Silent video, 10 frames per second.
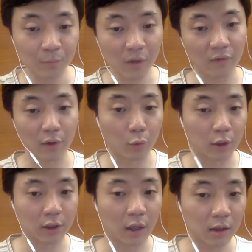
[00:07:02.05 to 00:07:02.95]
for the
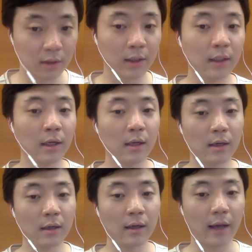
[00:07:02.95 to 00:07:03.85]
word dog.
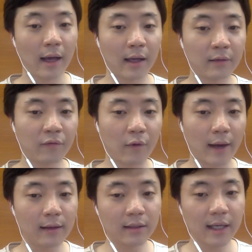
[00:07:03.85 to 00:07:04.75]
And for
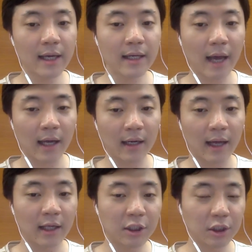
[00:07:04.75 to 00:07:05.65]
LDA and
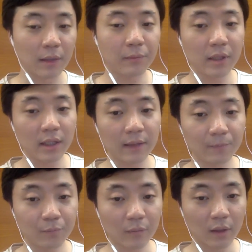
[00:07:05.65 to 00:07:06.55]
NHDP,
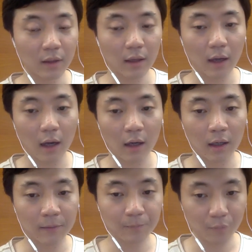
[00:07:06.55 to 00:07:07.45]

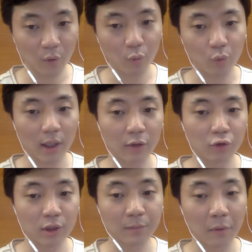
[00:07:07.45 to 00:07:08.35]
we can
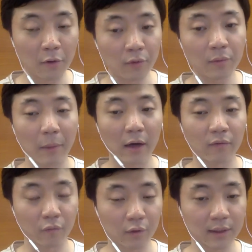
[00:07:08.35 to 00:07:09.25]
use both bag
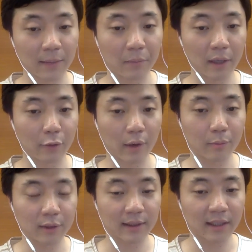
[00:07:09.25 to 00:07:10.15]
of words and binary
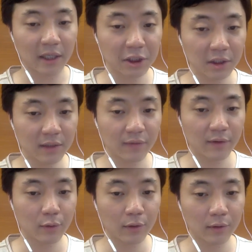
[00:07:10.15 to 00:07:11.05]
representations for
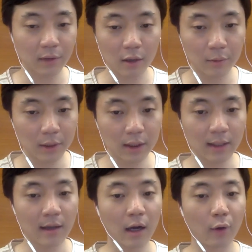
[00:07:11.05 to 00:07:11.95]
the documents.
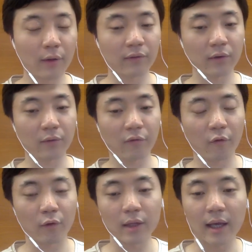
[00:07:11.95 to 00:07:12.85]
However,
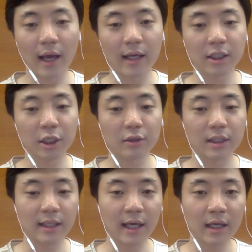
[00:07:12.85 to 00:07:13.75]
for the
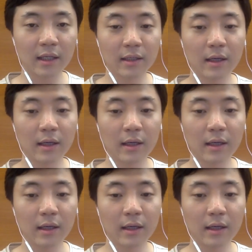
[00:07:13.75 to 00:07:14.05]
HLTA,